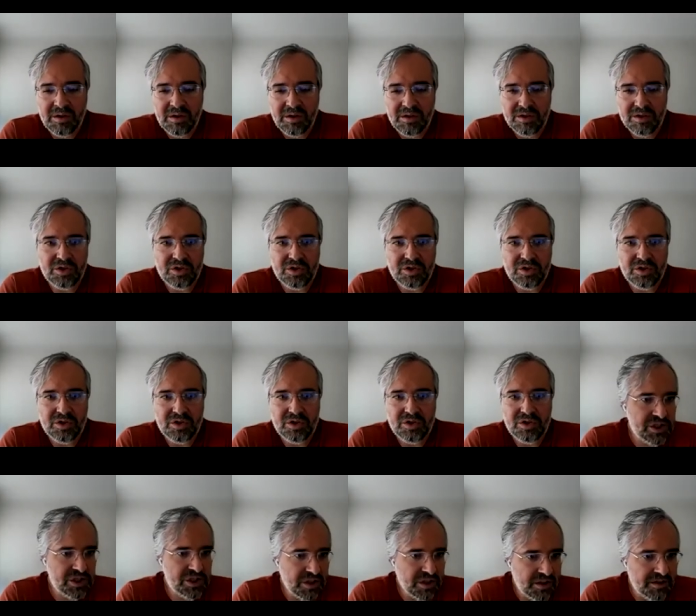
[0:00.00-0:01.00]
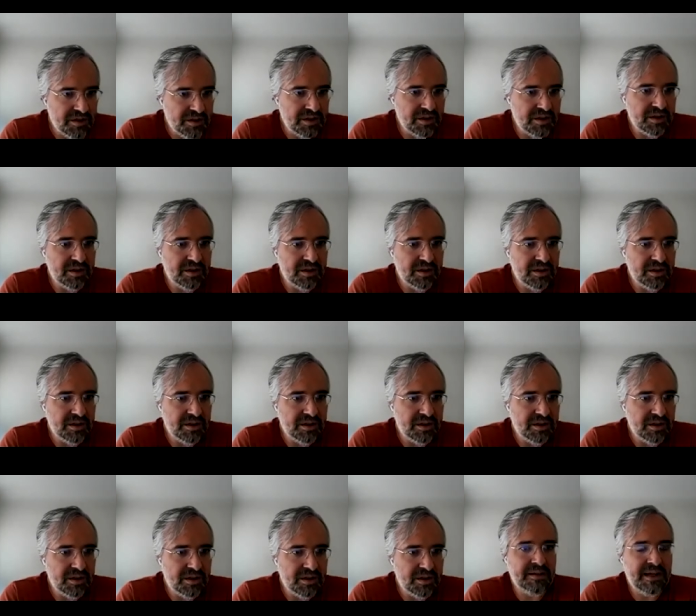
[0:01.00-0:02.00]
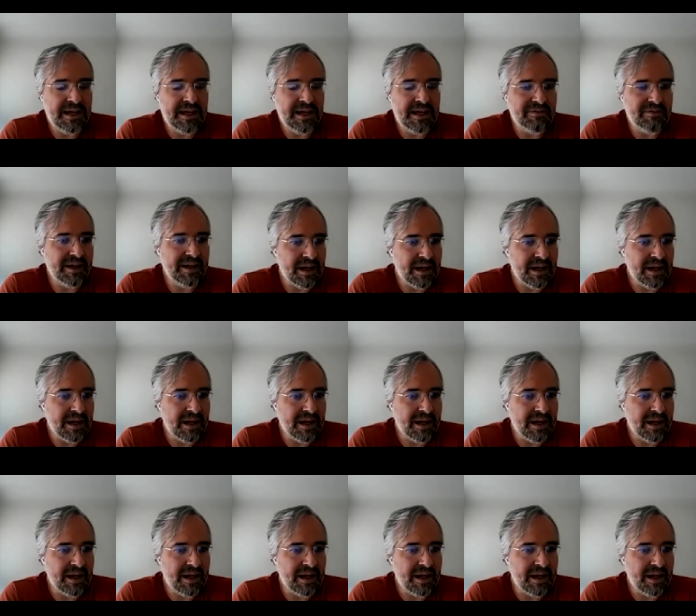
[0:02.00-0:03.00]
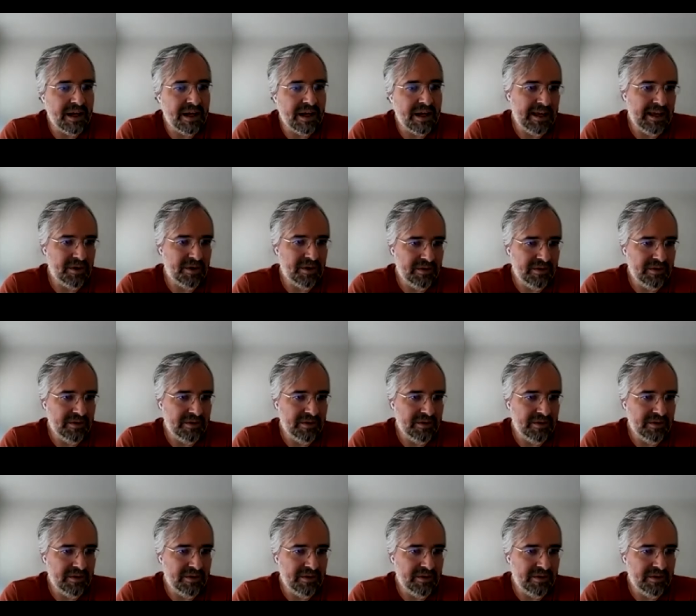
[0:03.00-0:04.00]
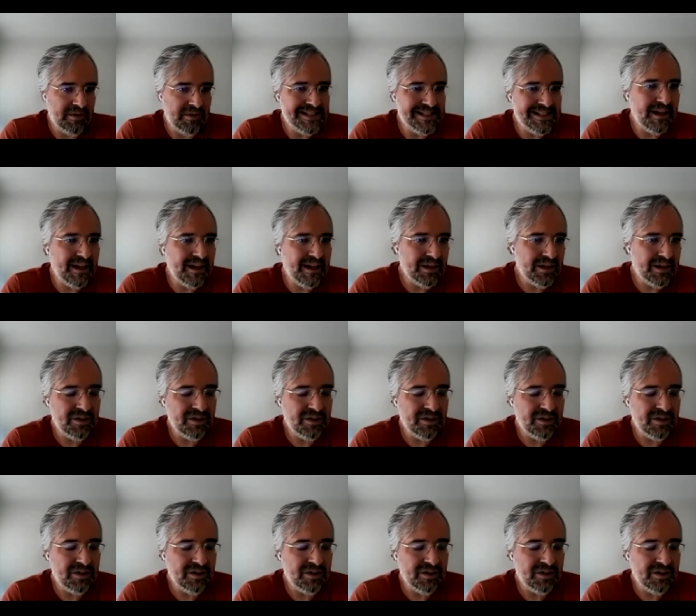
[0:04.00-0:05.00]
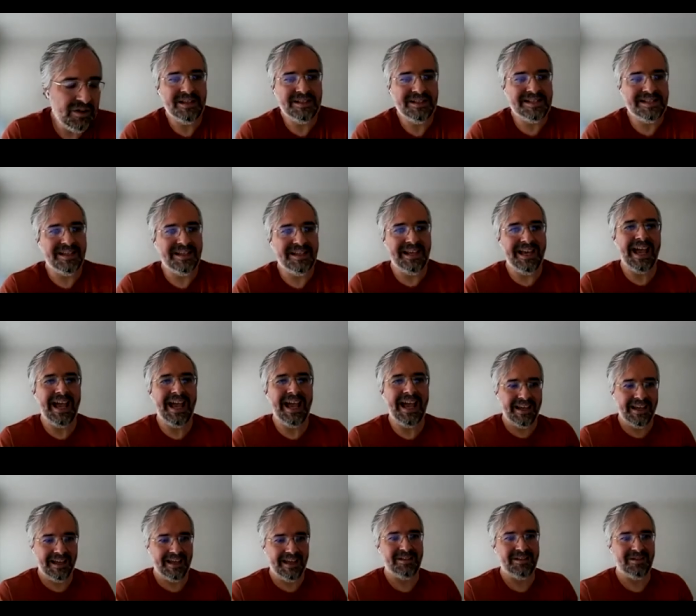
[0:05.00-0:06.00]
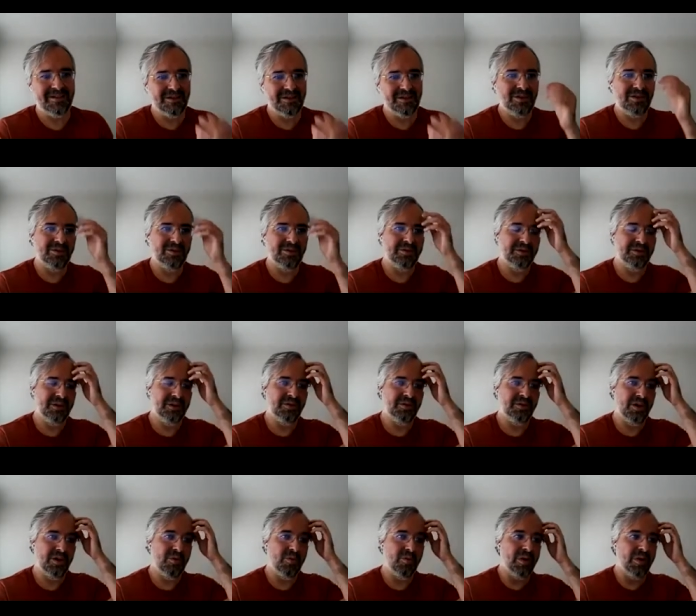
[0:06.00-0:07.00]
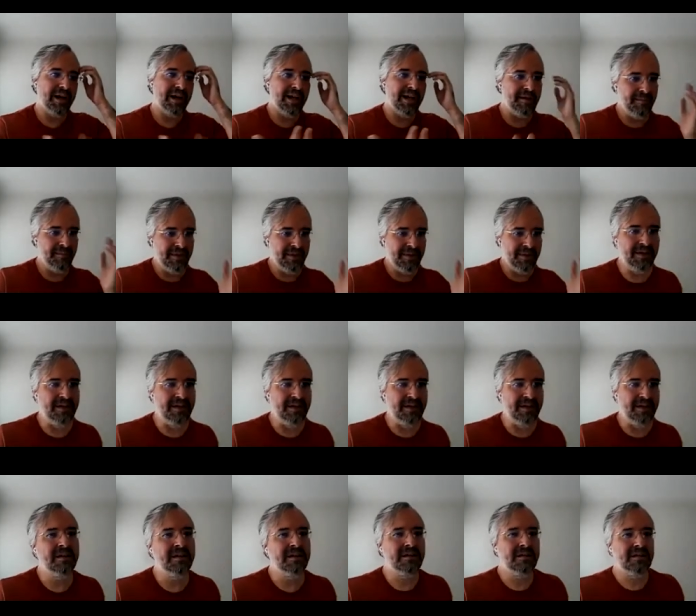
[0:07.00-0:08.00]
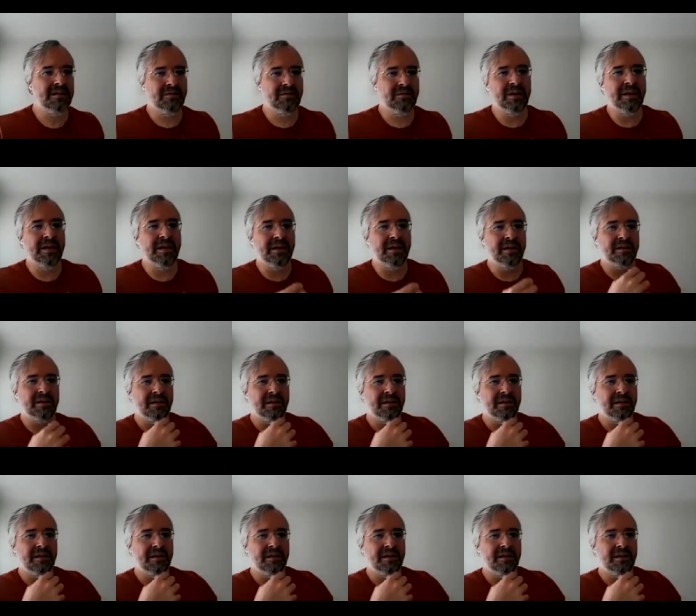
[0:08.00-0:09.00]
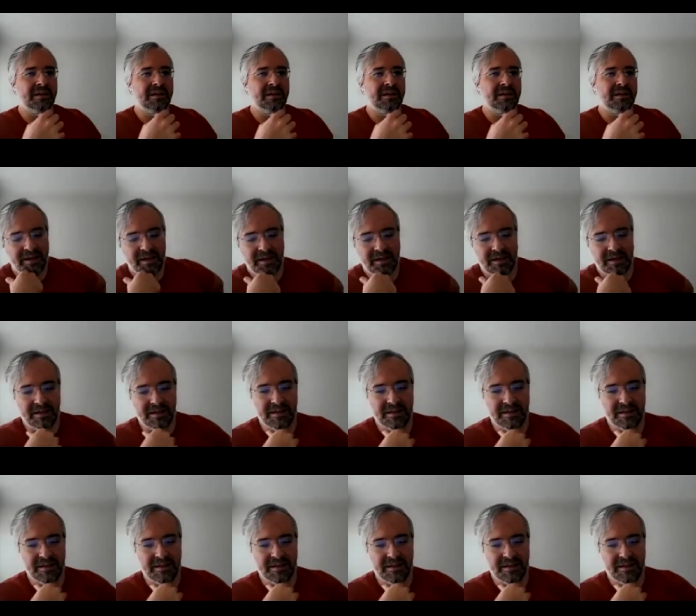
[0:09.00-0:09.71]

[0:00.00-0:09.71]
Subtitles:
talk to each other and have a common vocabulary. So if I tell you, if I say hacking to you, you know what I mean, right? And